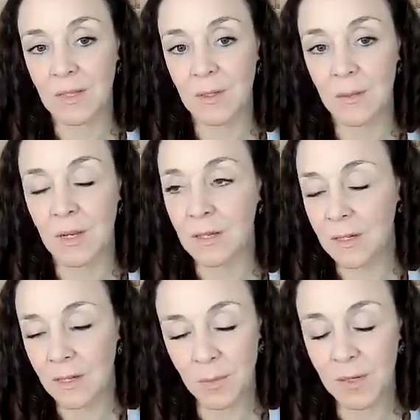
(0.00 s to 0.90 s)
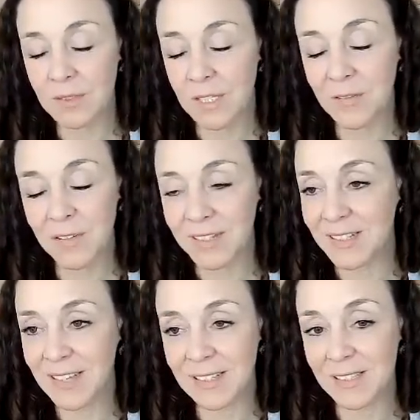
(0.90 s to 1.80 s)
And I've worked even
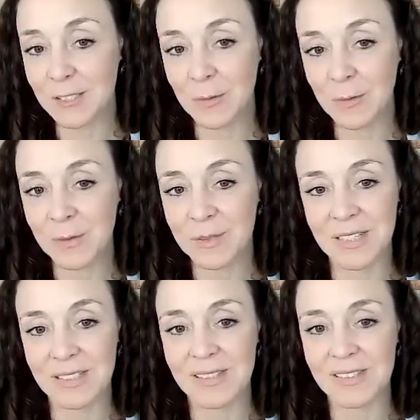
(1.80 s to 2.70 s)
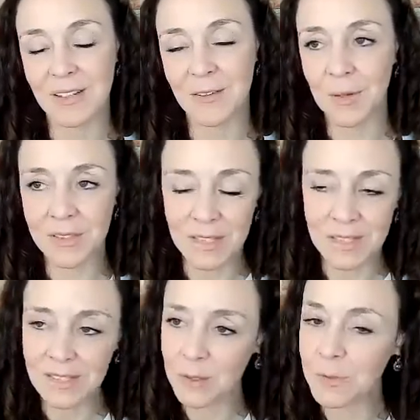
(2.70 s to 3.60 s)
in schools since. I've worked
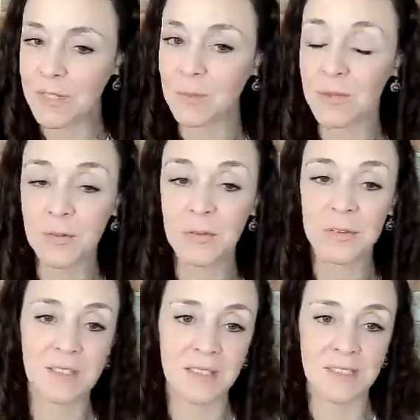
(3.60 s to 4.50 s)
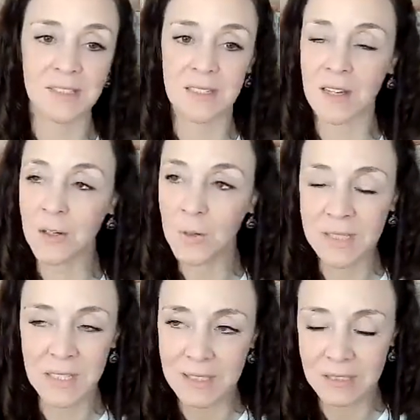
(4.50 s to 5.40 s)
in schools even before and since, and I always
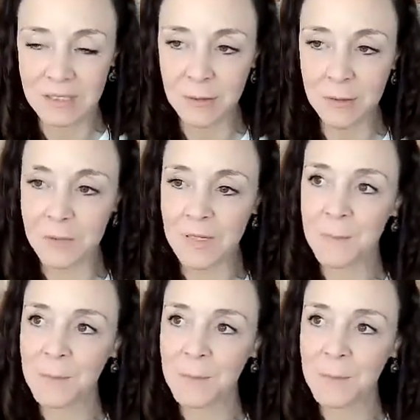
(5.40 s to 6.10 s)
hated schools.